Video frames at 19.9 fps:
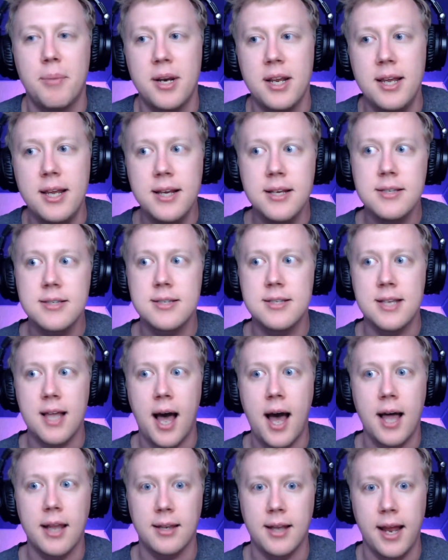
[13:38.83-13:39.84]
But he is
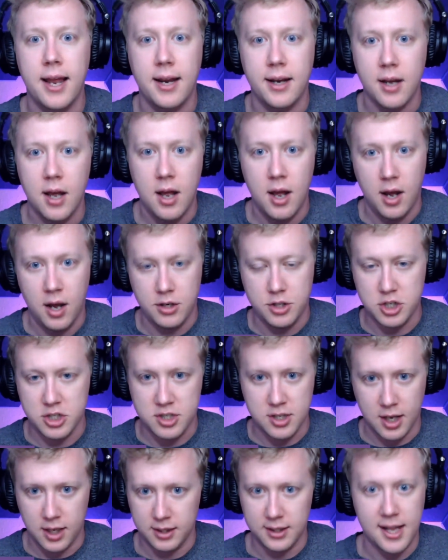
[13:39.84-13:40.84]
not like just
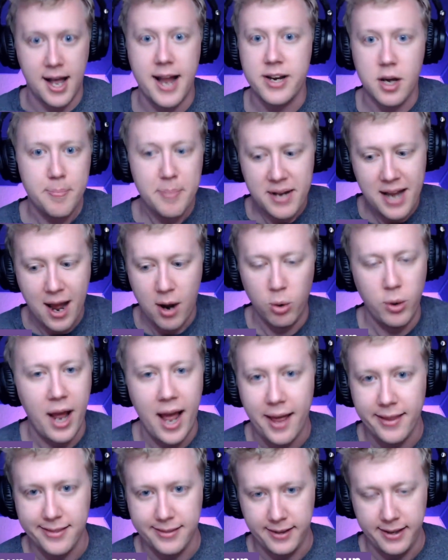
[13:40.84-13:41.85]
a lineup and out
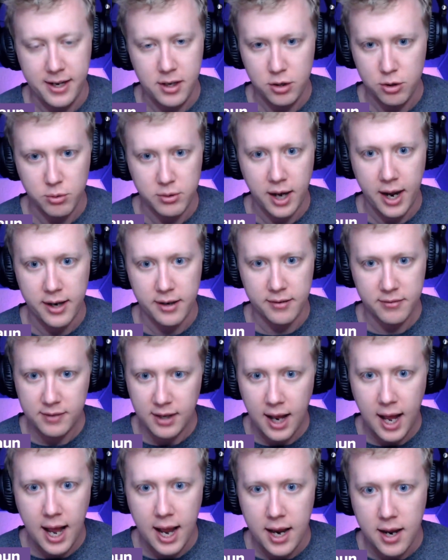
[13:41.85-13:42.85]
athlete you kind of
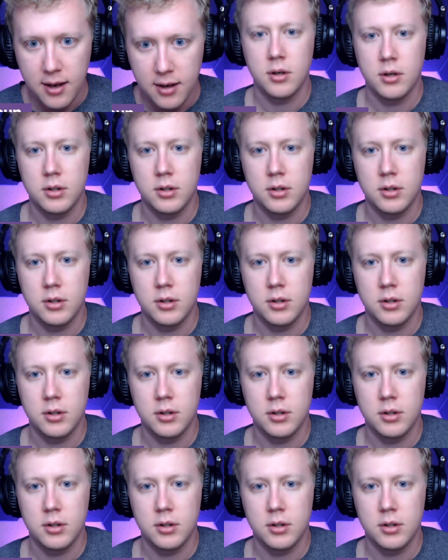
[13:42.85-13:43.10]
guy.